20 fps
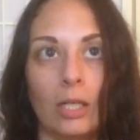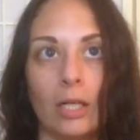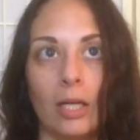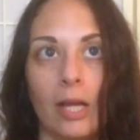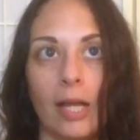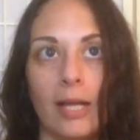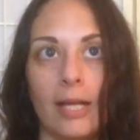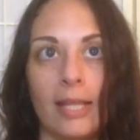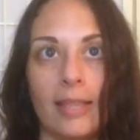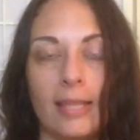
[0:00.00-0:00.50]

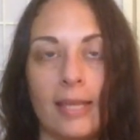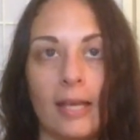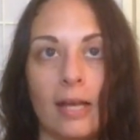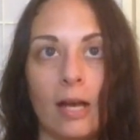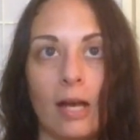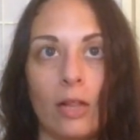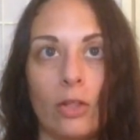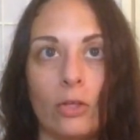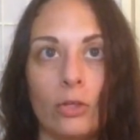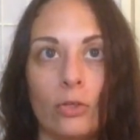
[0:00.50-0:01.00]
anything
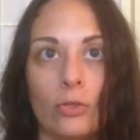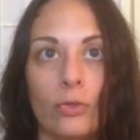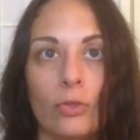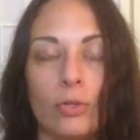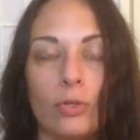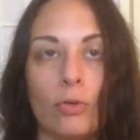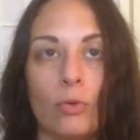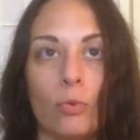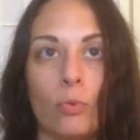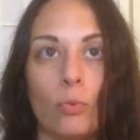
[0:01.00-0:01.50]
other
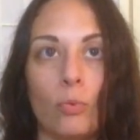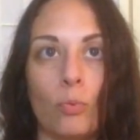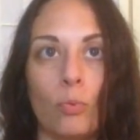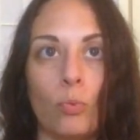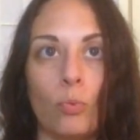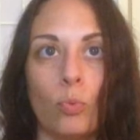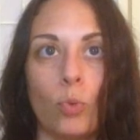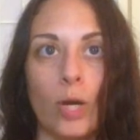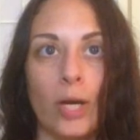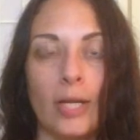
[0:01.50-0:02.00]
than
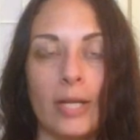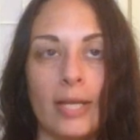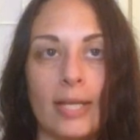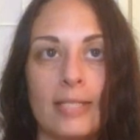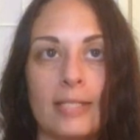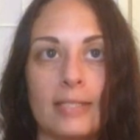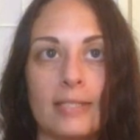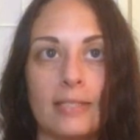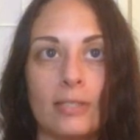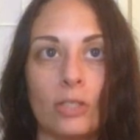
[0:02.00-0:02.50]
what
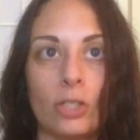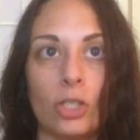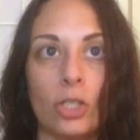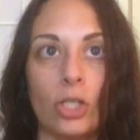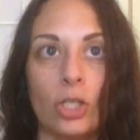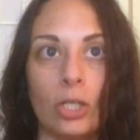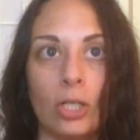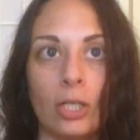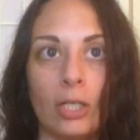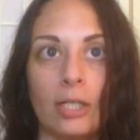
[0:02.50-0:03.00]
is
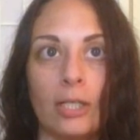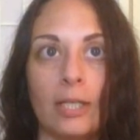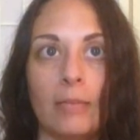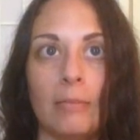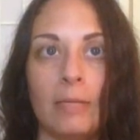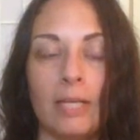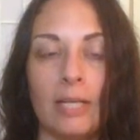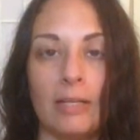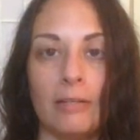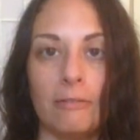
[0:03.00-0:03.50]
currently
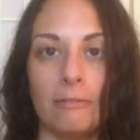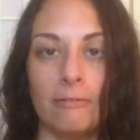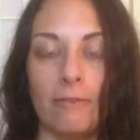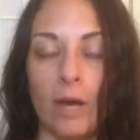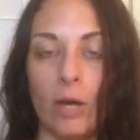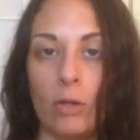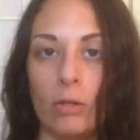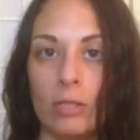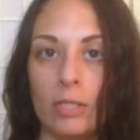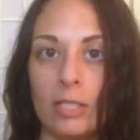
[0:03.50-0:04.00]
being
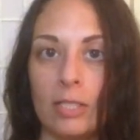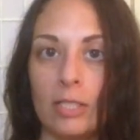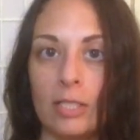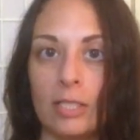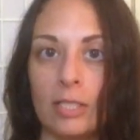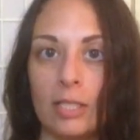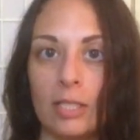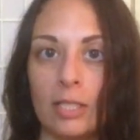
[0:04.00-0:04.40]
felt